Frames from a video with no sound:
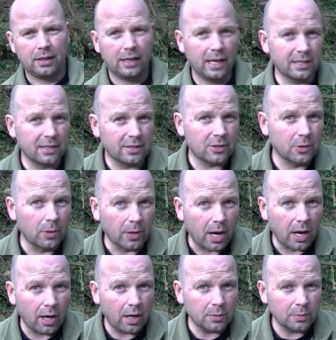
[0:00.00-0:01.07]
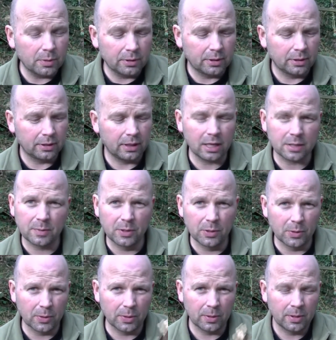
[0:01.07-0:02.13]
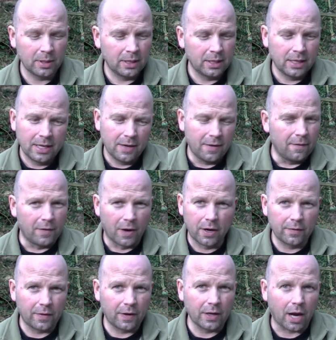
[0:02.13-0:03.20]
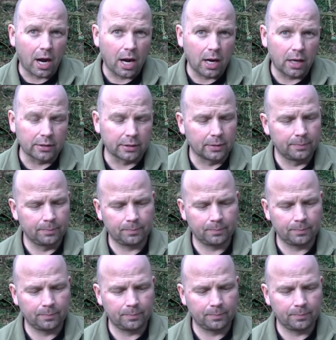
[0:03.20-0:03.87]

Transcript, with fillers: Hazel's a sort of hardwood, and as we know, very, very hard.